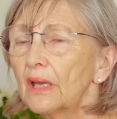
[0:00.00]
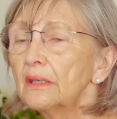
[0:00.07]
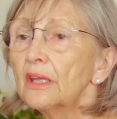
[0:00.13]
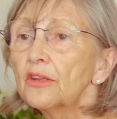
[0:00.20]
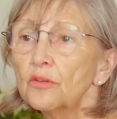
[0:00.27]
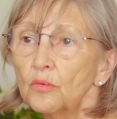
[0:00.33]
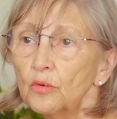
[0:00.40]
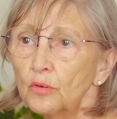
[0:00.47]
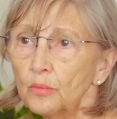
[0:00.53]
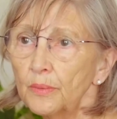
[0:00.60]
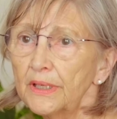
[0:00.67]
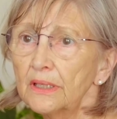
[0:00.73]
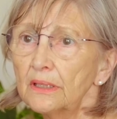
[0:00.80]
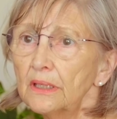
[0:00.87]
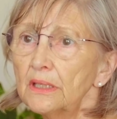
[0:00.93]
Another wall we
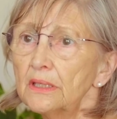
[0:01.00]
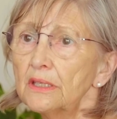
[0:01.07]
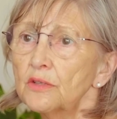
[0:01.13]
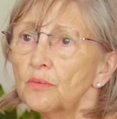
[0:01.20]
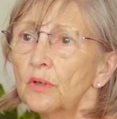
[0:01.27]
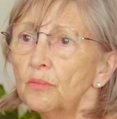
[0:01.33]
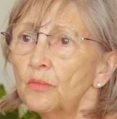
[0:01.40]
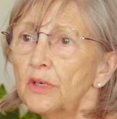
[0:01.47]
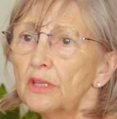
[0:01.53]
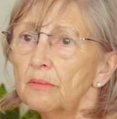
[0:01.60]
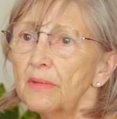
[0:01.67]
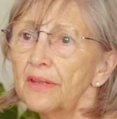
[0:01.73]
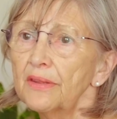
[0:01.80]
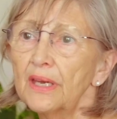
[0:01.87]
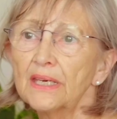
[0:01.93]
can hit is one where the
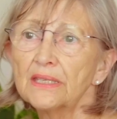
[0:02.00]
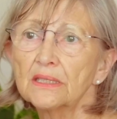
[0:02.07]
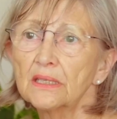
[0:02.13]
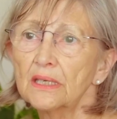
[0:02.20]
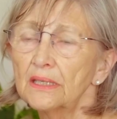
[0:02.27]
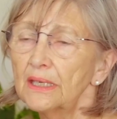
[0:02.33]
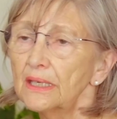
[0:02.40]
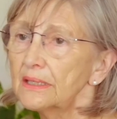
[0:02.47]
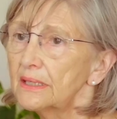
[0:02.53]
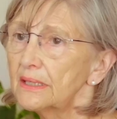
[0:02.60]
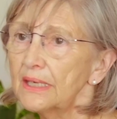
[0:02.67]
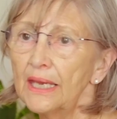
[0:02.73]
mother hasn't connected